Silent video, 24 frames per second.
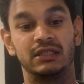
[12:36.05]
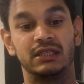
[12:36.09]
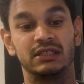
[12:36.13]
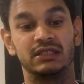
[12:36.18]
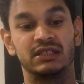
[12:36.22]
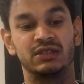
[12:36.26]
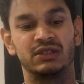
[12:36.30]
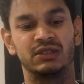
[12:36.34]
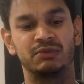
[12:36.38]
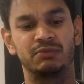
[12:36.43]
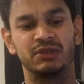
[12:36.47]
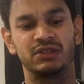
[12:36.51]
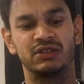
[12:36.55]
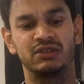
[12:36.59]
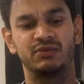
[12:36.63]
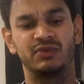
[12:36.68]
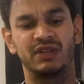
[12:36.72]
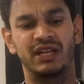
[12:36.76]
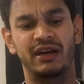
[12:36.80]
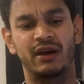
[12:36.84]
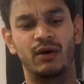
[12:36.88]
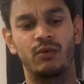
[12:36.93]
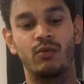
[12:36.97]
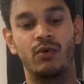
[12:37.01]
this was printed
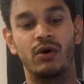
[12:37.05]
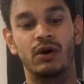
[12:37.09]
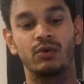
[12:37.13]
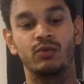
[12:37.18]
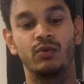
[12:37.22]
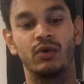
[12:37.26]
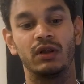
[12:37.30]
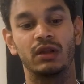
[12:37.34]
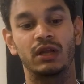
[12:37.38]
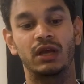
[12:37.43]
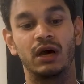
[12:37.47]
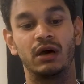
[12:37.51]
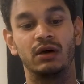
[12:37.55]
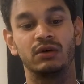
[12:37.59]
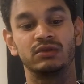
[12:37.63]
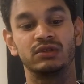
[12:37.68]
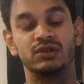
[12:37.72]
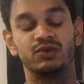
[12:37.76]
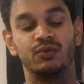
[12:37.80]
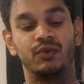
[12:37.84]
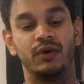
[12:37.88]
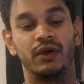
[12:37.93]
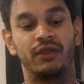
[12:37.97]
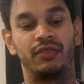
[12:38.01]
with like a one wall
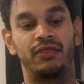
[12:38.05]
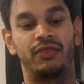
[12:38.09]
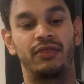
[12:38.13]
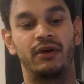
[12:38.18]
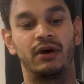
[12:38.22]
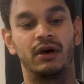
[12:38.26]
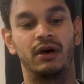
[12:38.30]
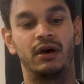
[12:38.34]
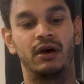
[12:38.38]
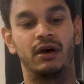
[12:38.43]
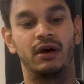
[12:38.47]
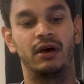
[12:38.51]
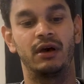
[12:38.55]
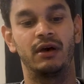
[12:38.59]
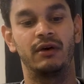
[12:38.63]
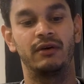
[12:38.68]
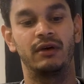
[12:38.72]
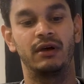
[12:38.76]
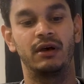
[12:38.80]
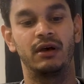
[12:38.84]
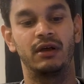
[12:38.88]
count with uh,